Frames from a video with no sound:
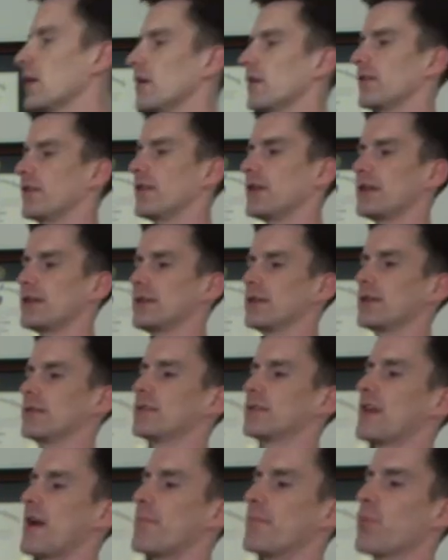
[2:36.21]
The
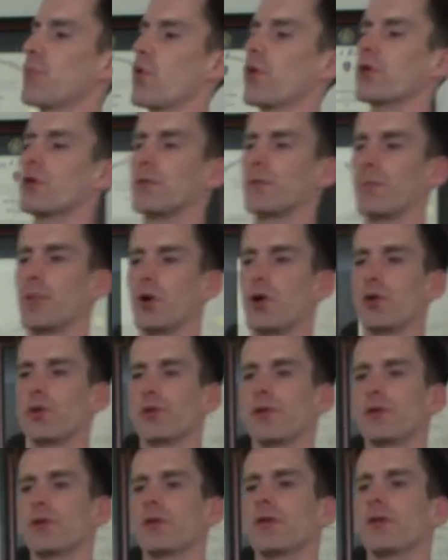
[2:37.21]
temporal
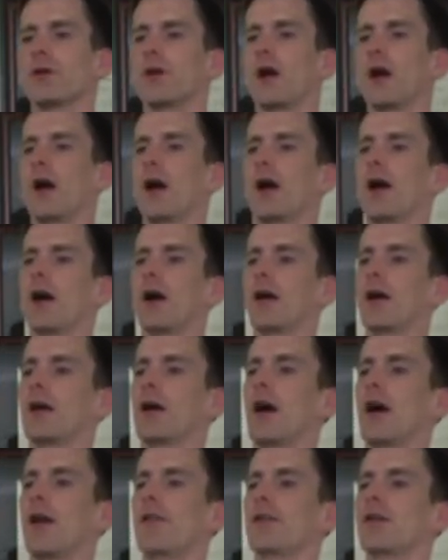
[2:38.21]
bone
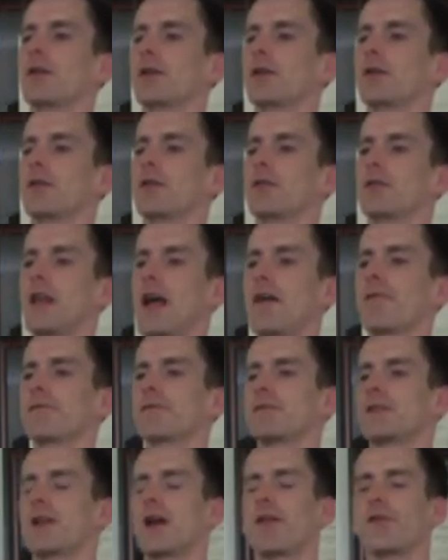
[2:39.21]
on the left
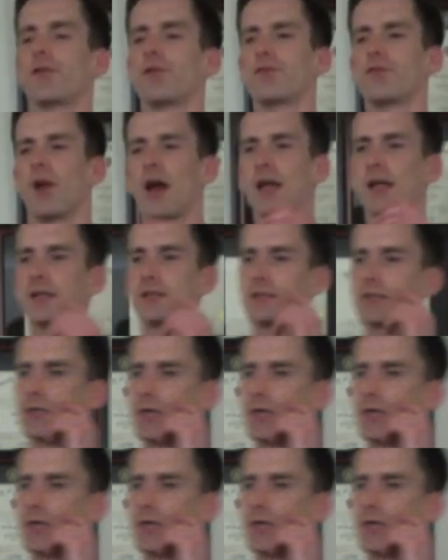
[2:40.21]
and on the right